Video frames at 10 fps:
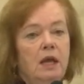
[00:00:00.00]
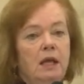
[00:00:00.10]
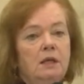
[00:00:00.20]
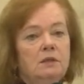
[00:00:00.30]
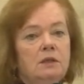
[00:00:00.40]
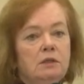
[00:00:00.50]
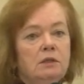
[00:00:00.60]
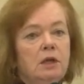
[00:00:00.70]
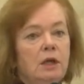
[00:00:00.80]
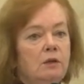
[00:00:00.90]
is
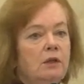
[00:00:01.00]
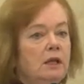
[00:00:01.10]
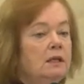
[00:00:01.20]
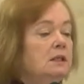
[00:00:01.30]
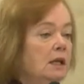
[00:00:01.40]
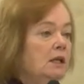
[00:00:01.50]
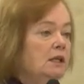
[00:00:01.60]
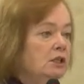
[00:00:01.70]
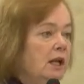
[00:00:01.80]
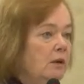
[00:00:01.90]
that it's
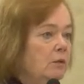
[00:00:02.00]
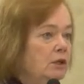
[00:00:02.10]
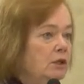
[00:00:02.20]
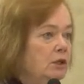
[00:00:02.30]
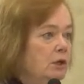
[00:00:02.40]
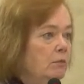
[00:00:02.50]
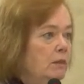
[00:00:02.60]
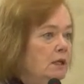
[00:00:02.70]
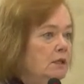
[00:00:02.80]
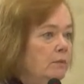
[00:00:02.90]
English language
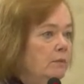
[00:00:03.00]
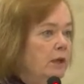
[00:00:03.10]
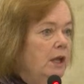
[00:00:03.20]
medium.